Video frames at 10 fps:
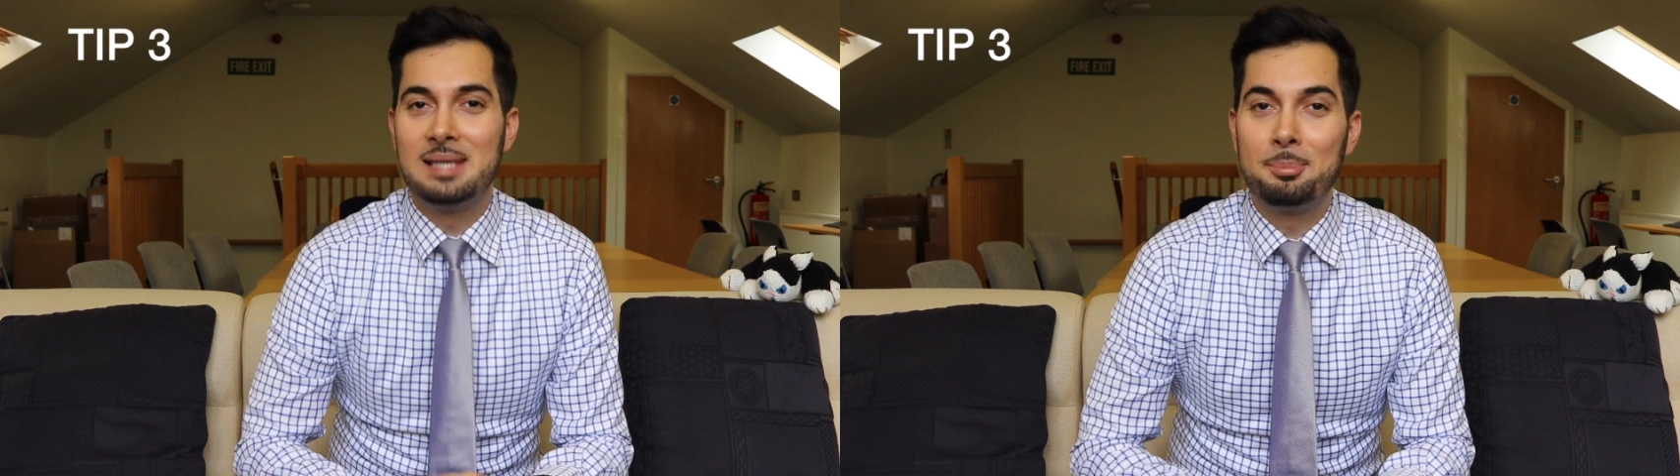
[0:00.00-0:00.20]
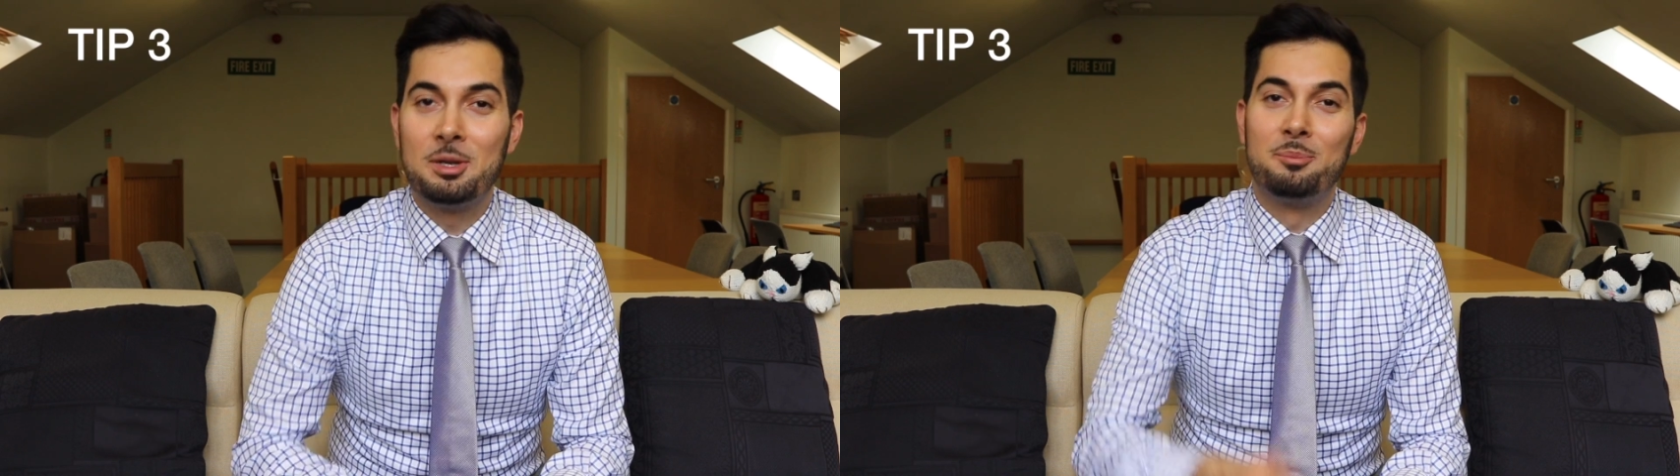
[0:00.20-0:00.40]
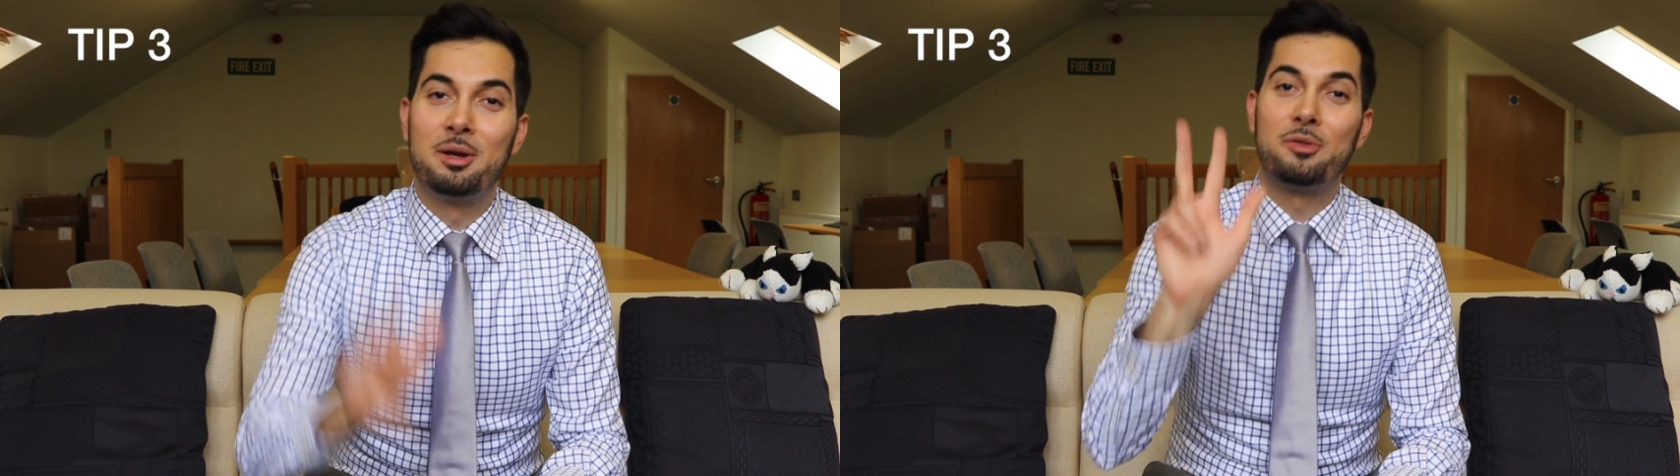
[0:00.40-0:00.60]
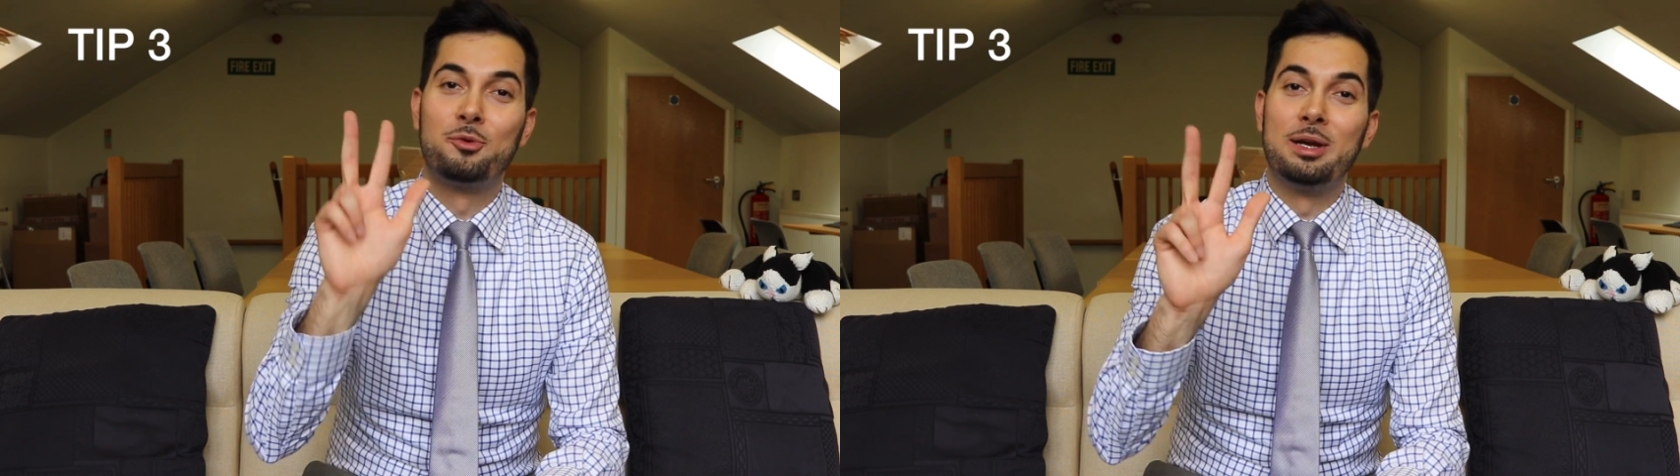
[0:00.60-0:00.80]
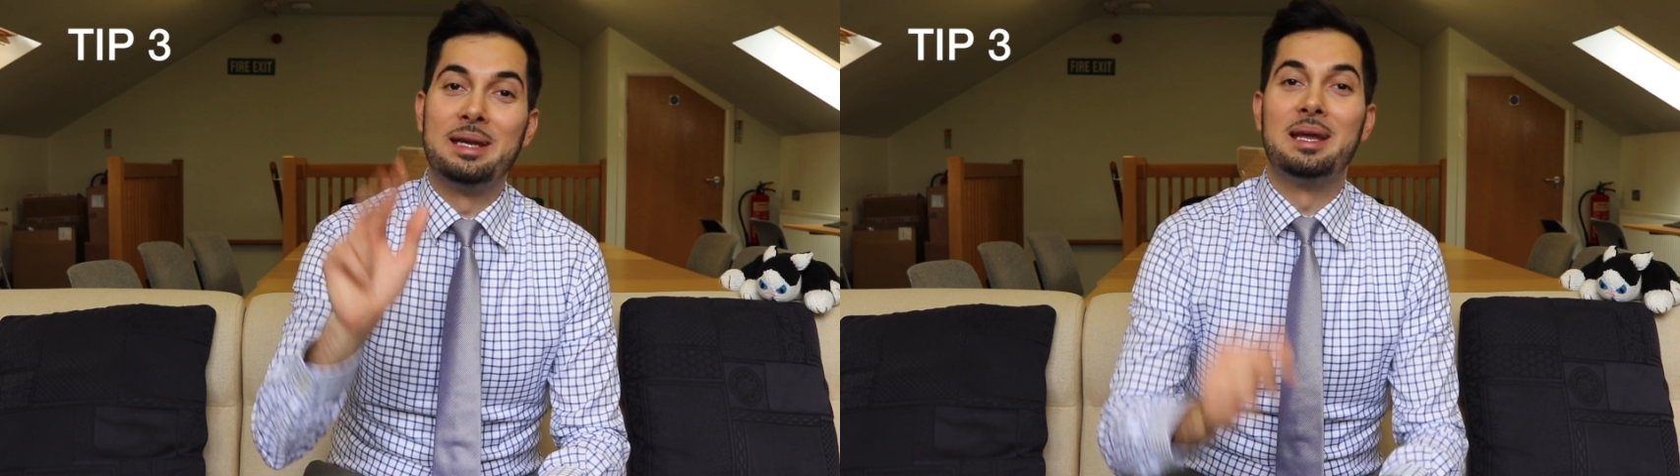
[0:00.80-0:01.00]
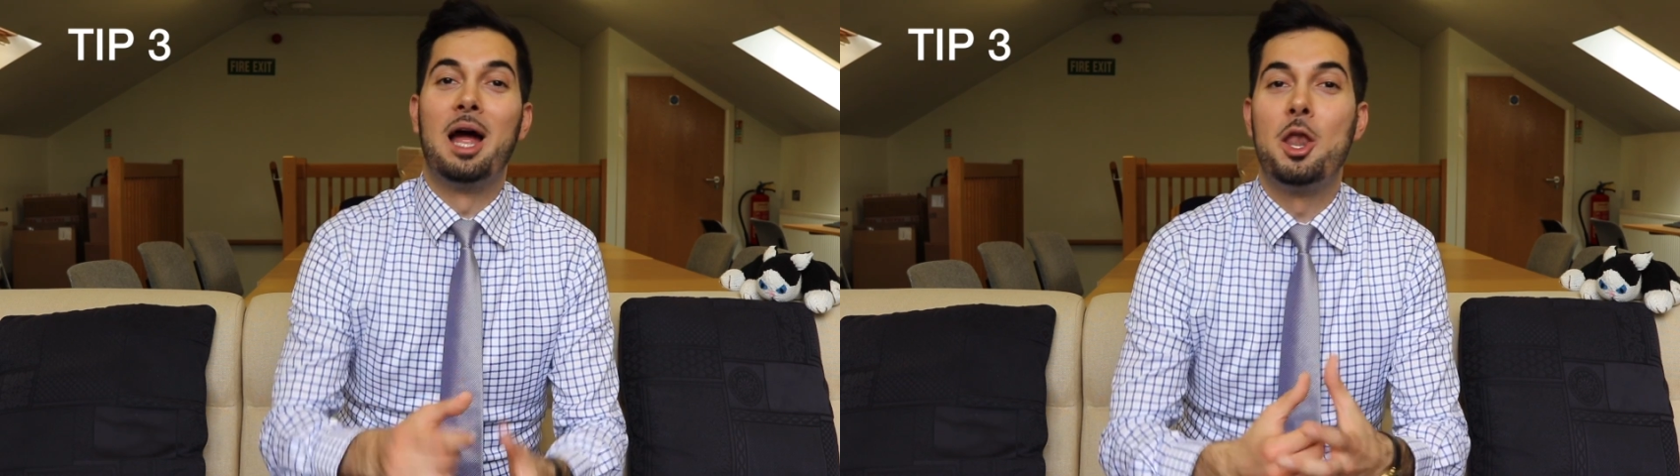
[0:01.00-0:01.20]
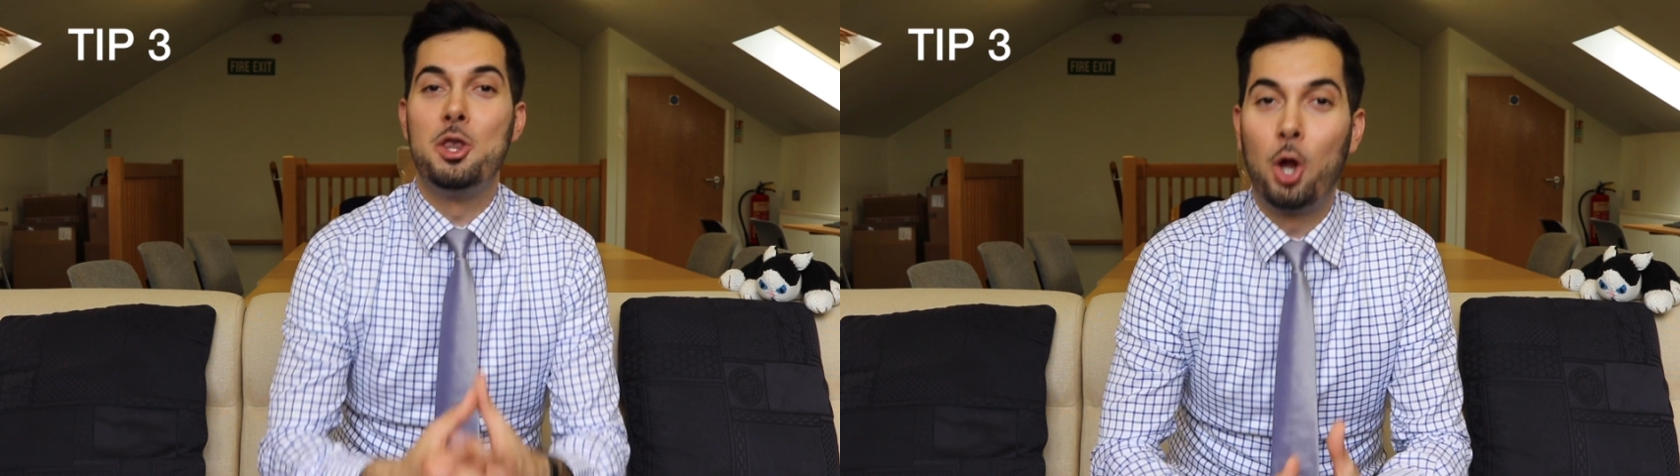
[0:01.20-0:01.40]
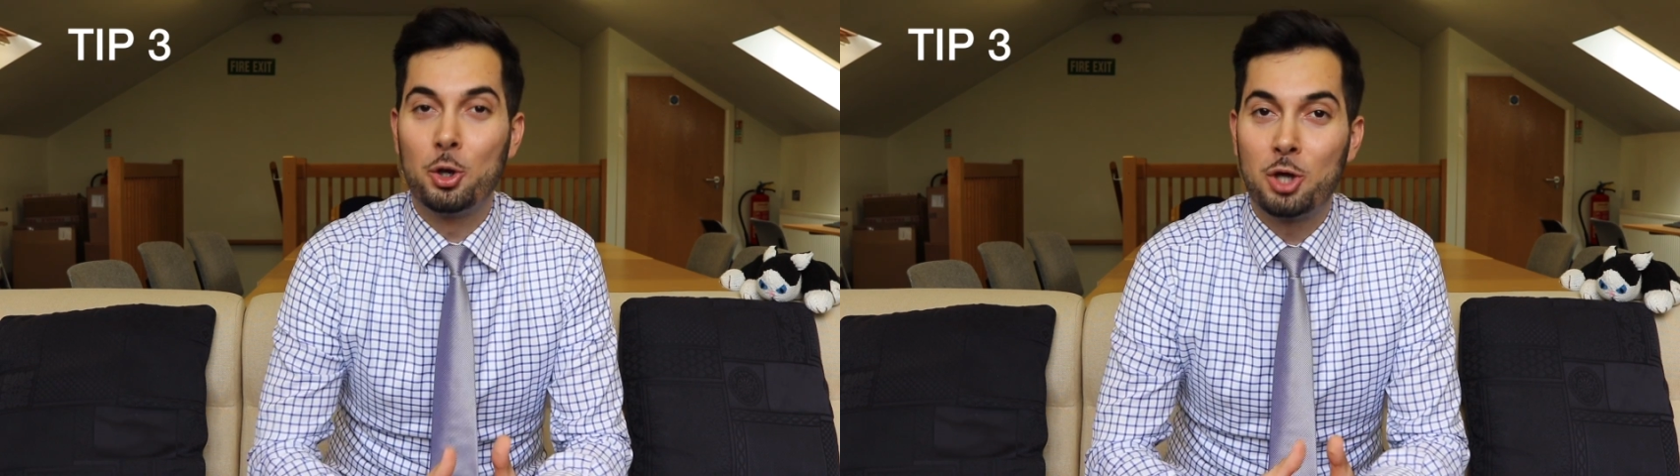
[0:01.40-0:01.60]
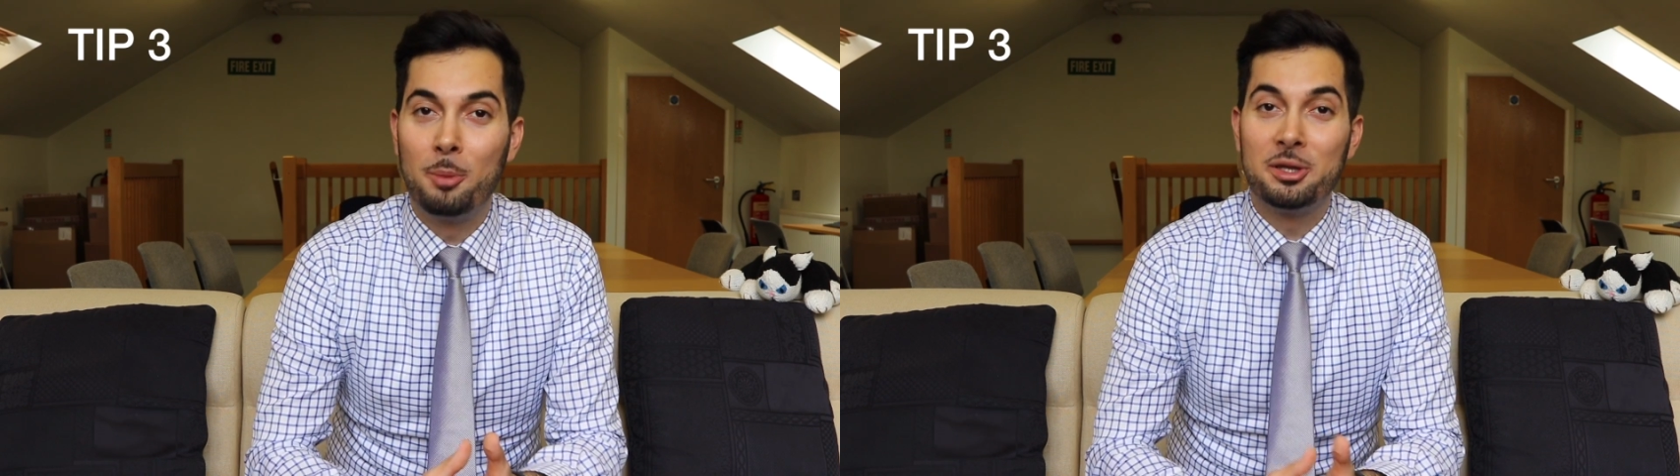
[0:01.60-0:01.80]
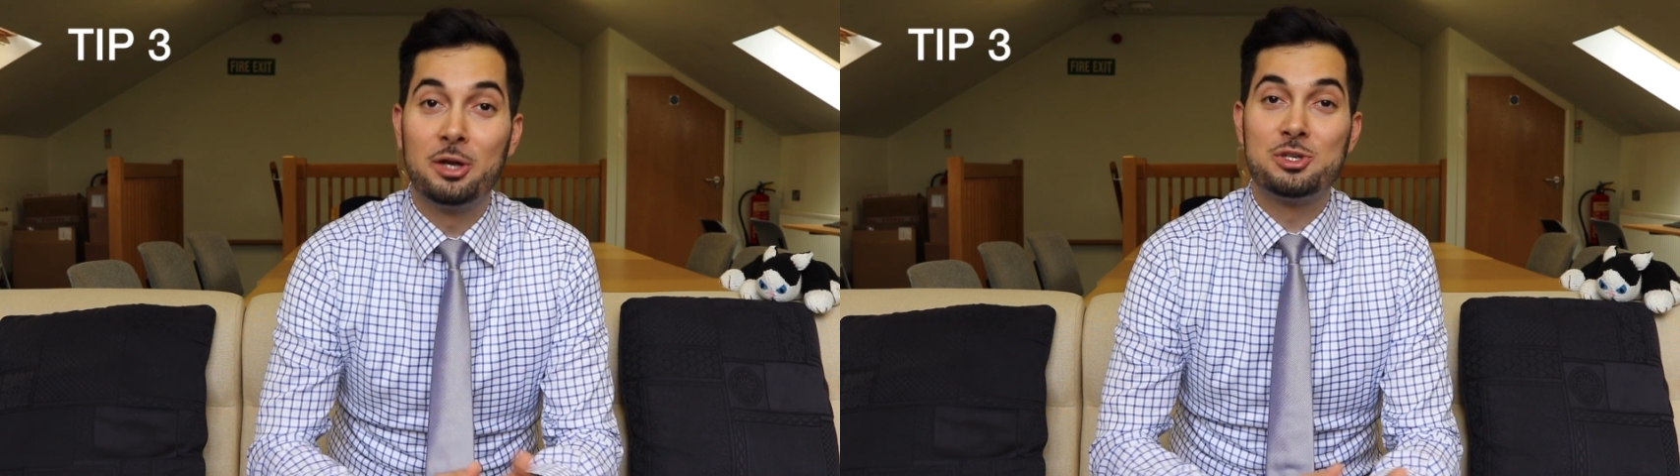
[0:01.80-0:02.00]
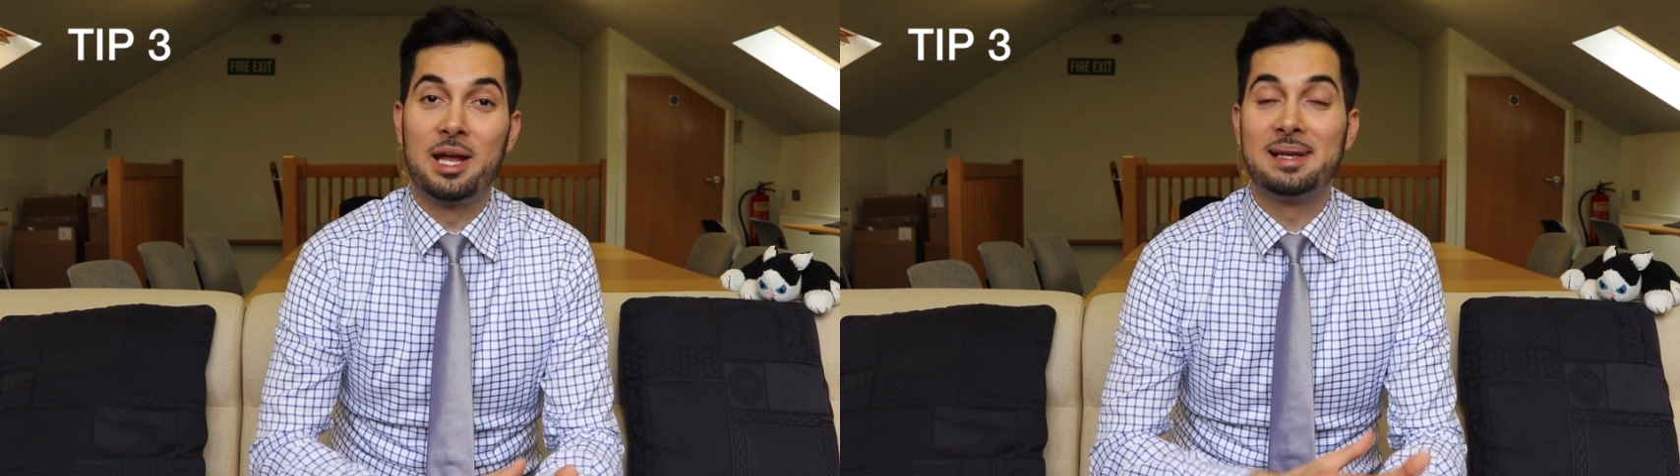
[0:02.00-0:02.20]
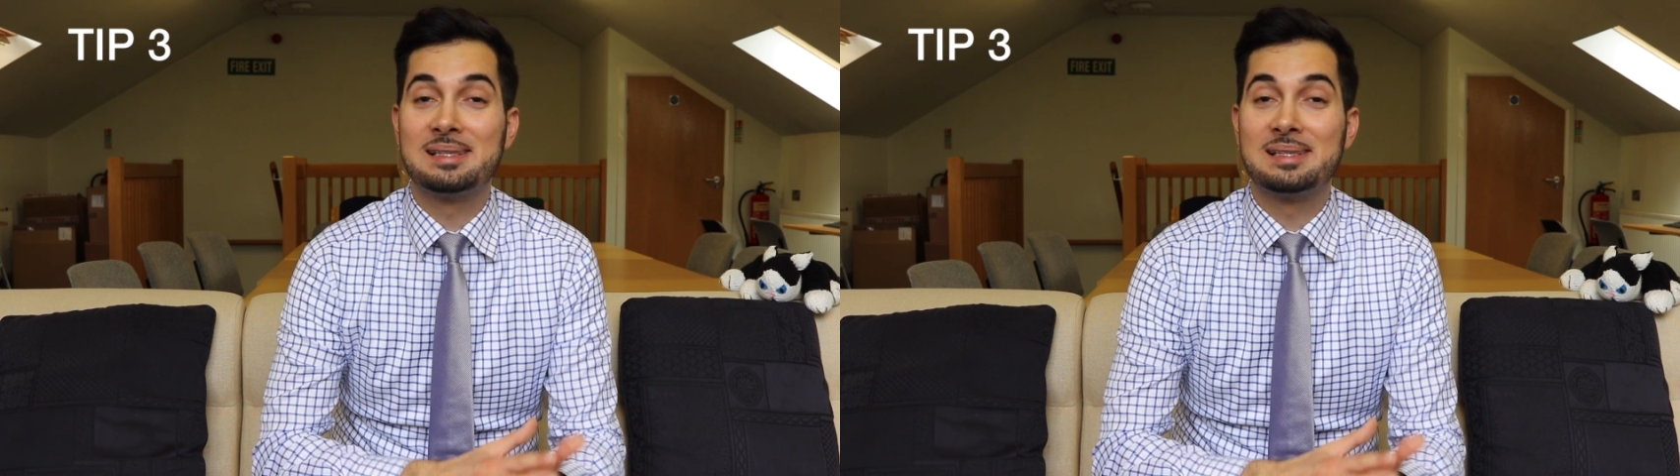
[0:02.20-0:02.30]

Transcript: Tip number three, non-comedogenic